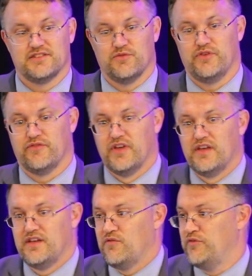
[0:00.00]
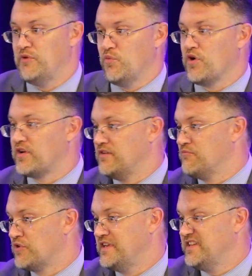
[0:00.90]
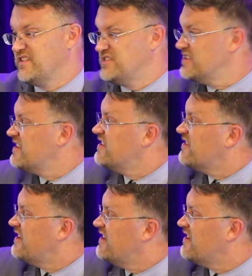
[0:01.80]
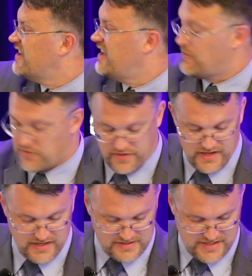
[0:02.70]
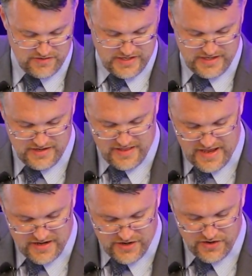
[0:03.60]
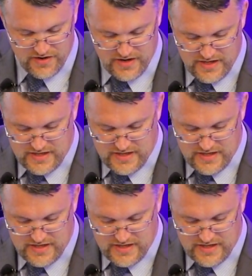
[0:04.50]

So we've been working pretty diligently on a number of things, and I'll get into that here